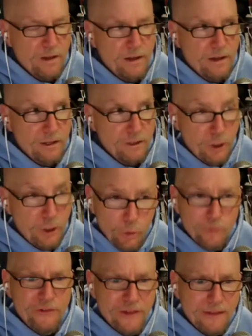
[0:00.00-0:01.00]

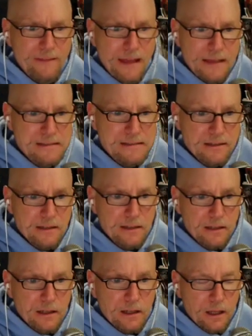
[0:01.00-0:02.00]
who said that
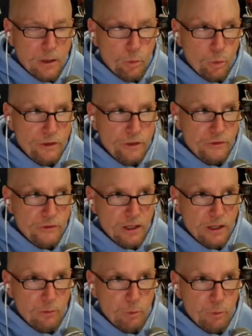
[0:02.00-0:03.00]
was
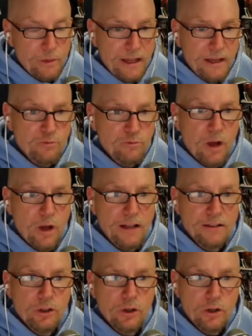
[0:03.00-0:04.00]
when we had
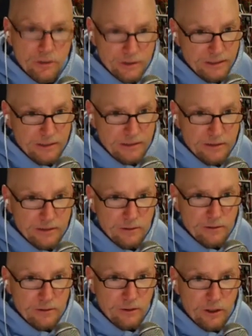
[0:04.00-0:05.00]
Ron Garney
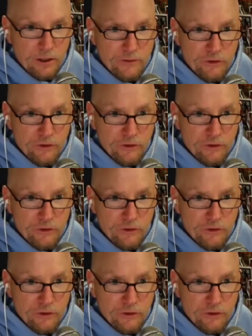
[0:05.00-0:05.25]
on